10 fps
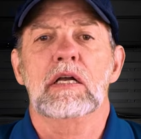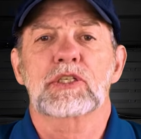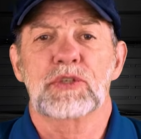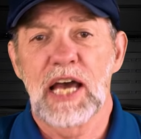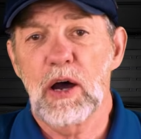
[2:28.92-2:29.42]

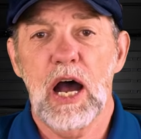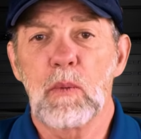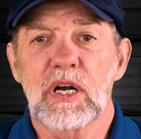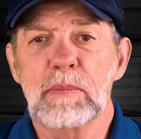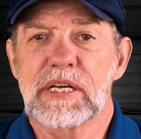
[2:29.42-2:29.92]
So now I
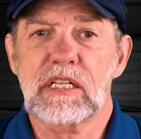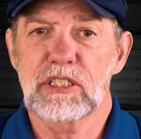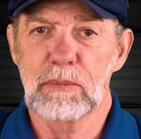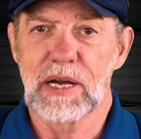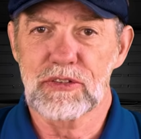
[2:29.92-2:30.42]
want to be
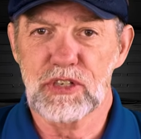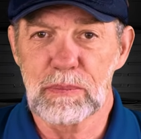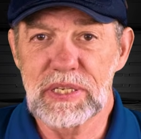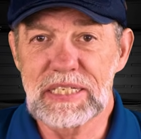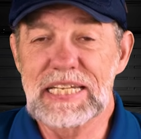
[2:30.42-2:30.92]
clear about
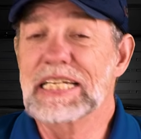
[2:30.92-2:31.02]
something.